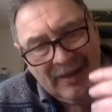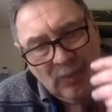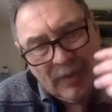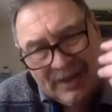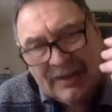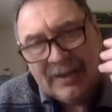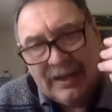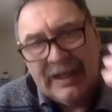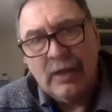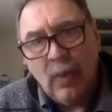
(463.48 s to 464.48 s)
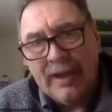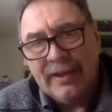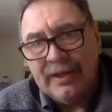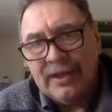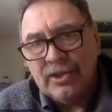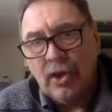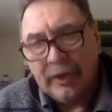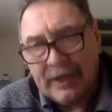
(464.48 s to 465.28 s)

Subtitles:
within the leeway that he's got,